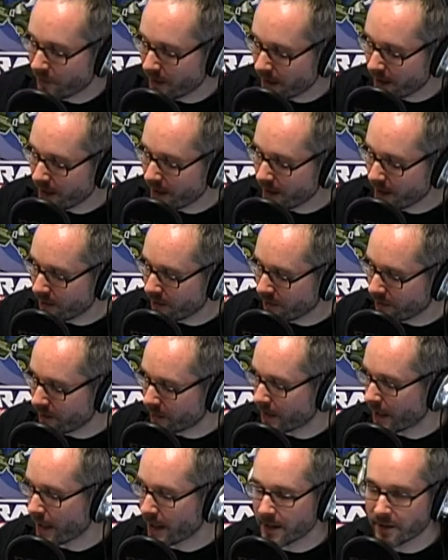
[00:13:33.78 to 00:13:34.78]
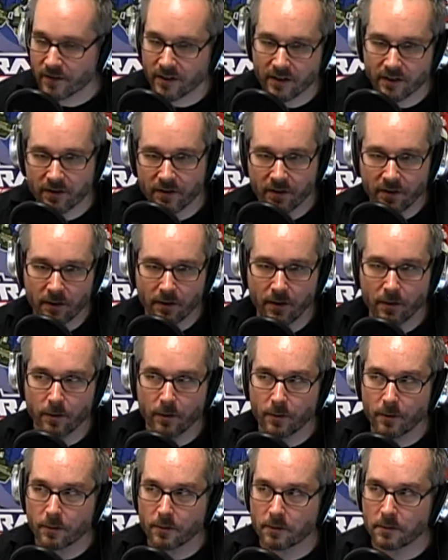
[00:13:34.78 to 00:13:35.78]
is that it's these
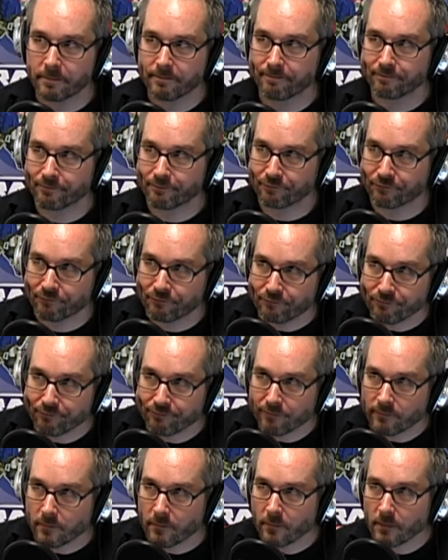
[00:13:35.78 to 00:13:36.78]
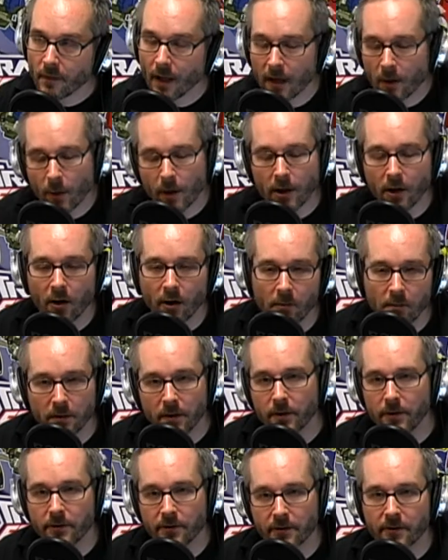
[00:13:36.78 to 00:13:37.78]
two, I don't want to call them
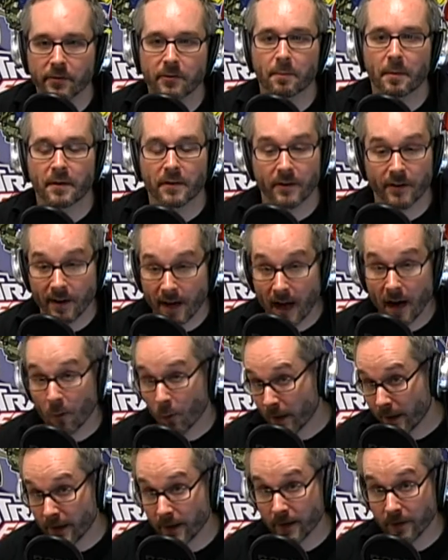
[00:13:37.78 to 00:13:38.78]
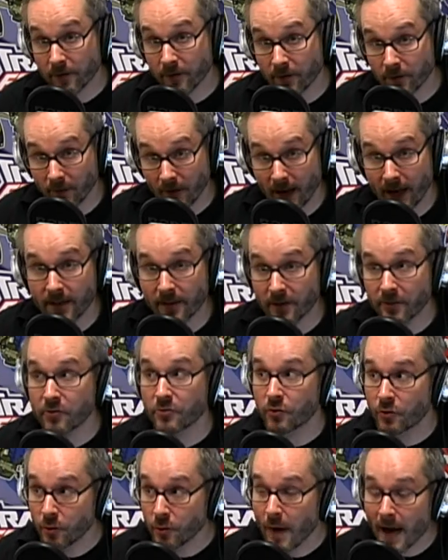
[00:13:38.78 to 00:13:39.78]
losers, but they're not winners, right? They're
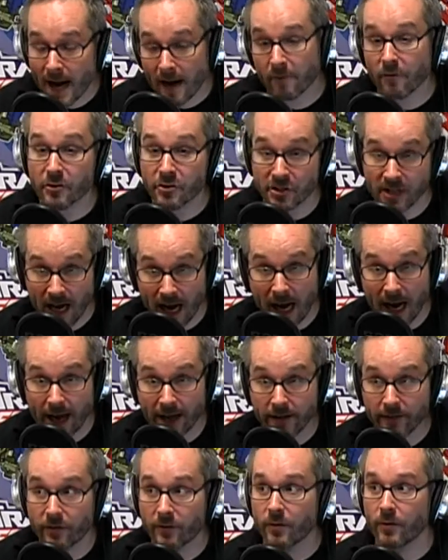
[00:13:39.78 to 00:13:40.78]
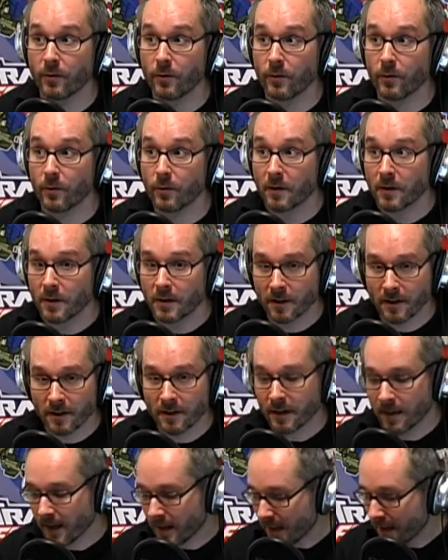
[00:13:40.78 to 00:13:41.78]
just two average guys who... Two
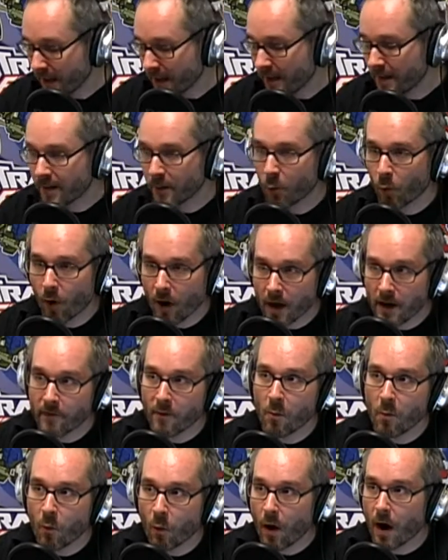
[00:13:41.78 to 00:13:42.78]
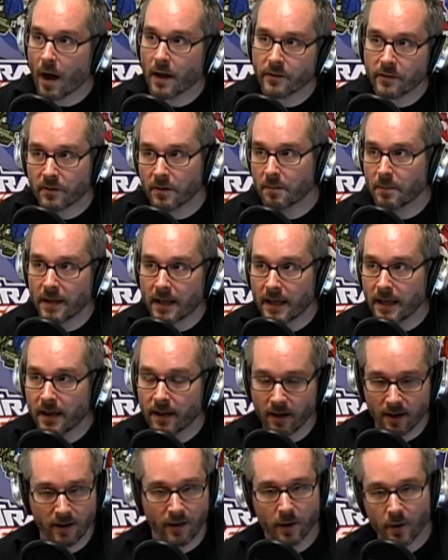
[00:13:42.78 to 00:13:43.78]
average guys, yeah. And one of them wants to
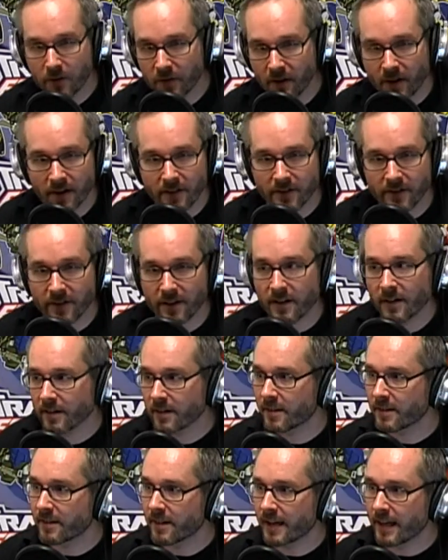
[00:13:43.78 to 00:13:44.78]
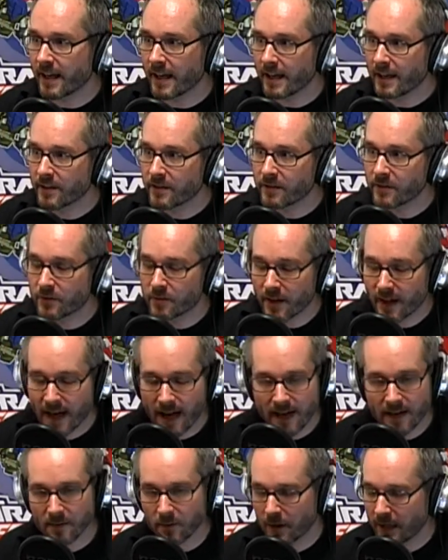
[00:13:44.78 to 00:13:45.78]
be a ghost hunter. They
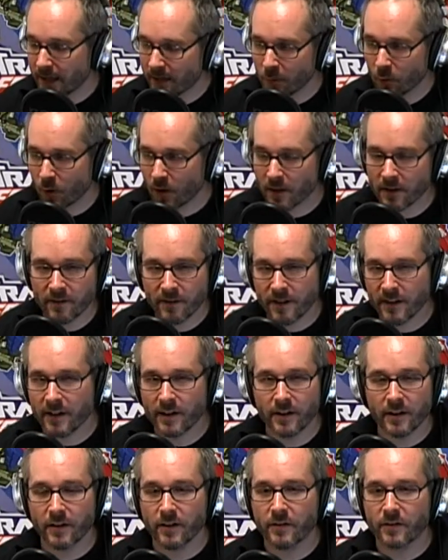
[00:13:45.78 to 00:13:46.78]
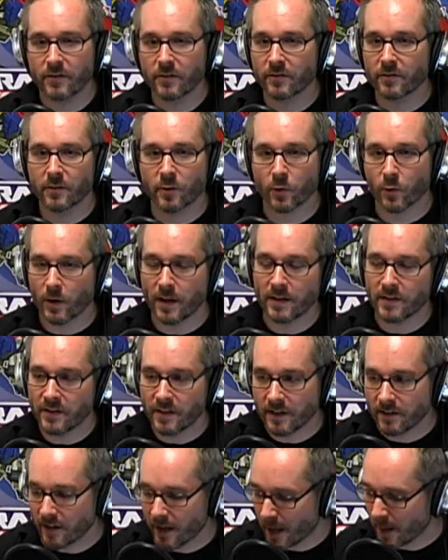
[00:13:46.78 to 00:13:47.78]
act in one of his
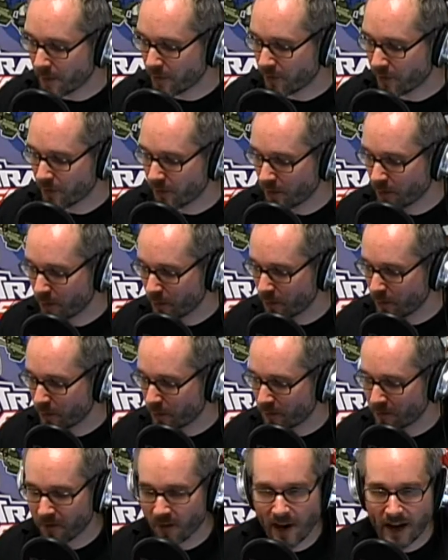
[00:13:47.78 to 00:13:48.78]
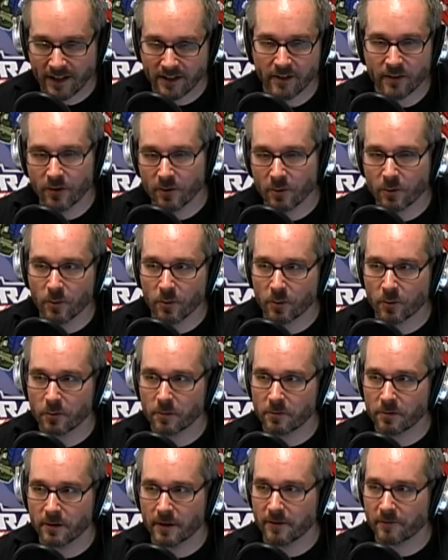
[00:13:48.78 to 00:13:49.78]
crazy attempts to find a
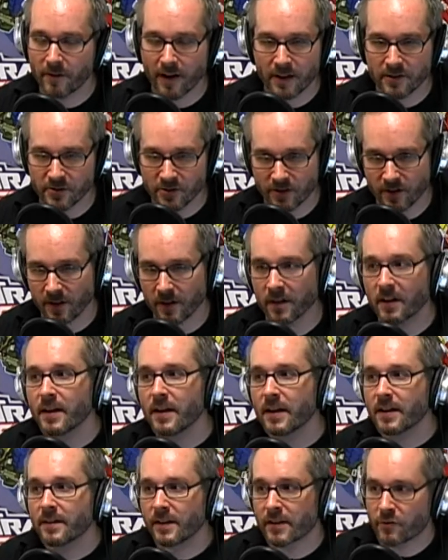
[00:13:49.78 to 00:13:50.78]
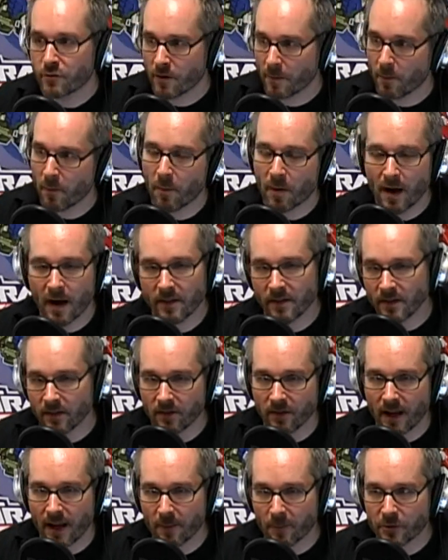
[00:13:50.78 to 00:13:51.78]
new adventure. They trip upon
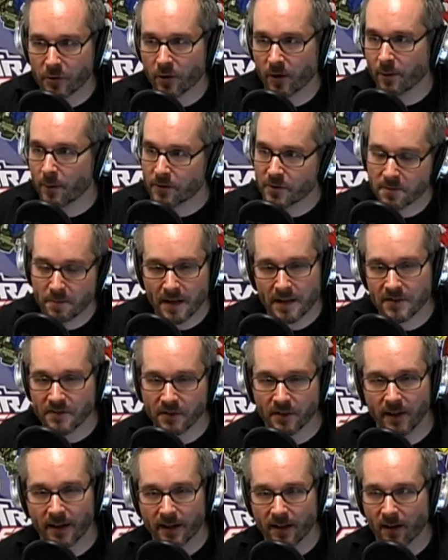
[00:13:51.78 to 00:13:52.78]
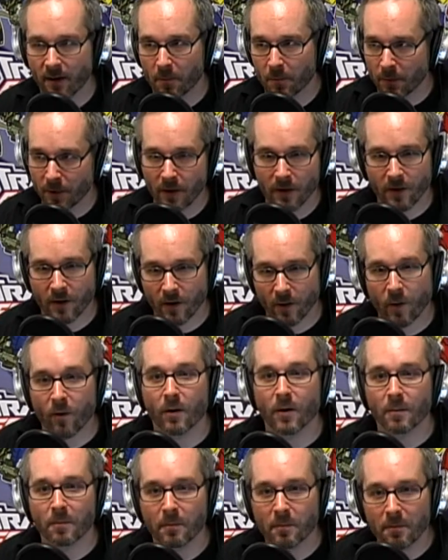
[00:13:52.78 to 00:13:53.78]
this laboratory, which is basically like Umbrella
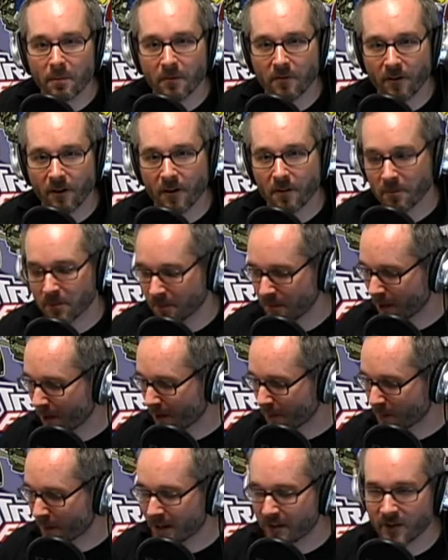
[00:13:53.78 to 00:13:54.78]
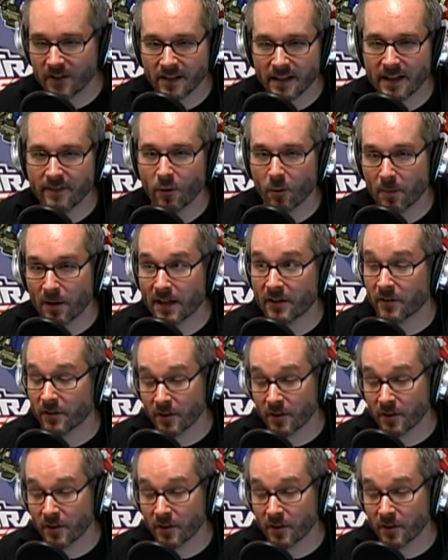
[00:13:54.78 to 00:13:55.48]
Corps from Resident Evil, but